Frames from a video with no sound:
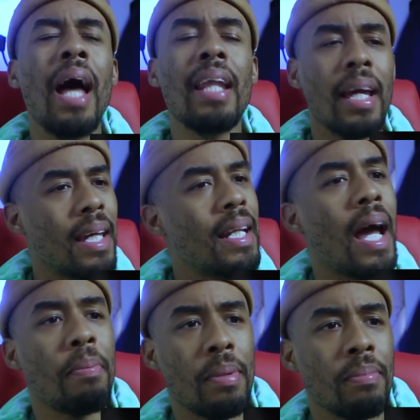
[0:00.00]
i like
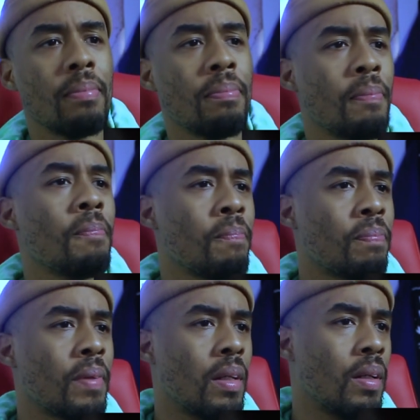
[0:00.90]
ENHYPEN
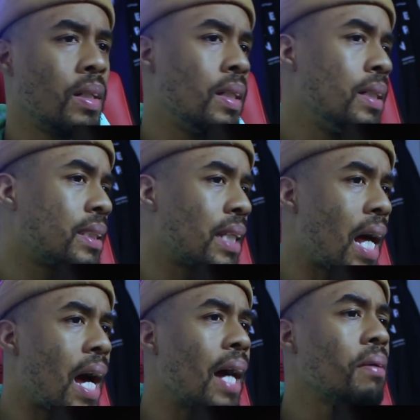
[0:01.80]

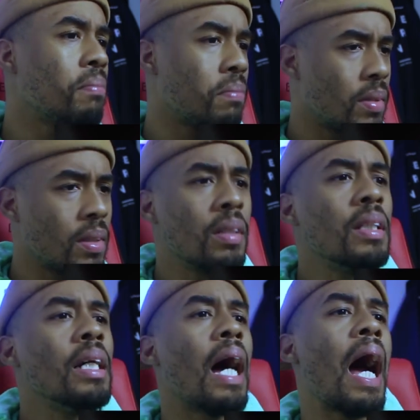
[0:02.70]
Slide.
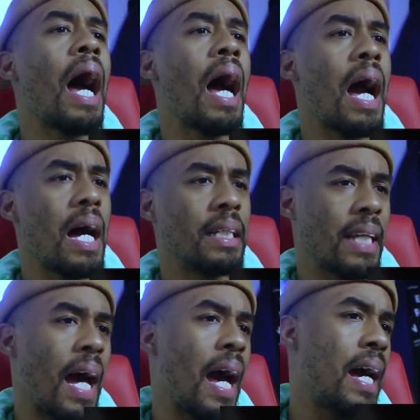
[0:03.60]
Ah,
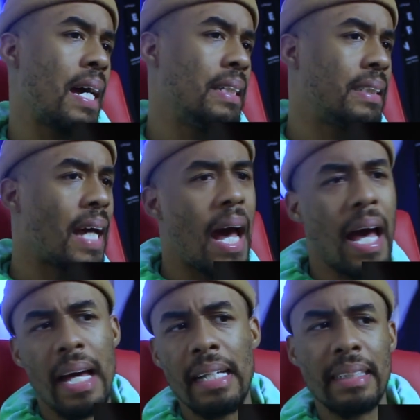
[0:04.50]
tie,
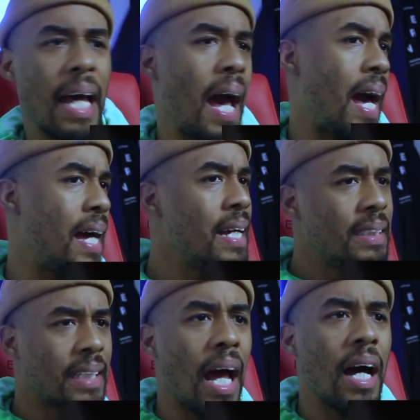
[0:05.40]
tie, tie,
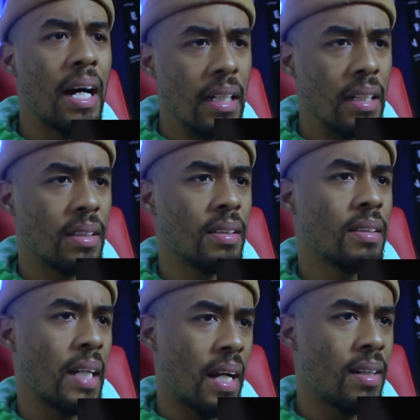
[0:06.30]
tie, uh.
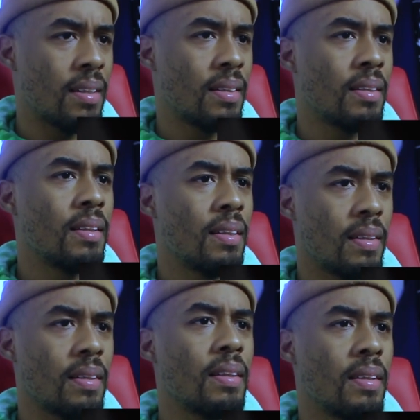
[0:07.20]

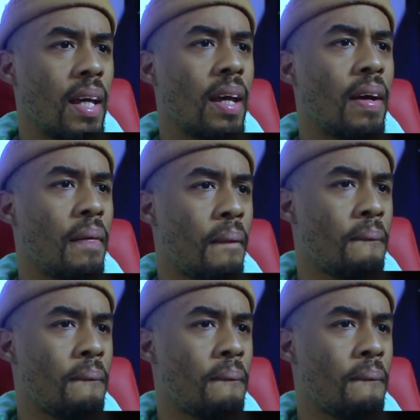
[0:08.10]
Yeah.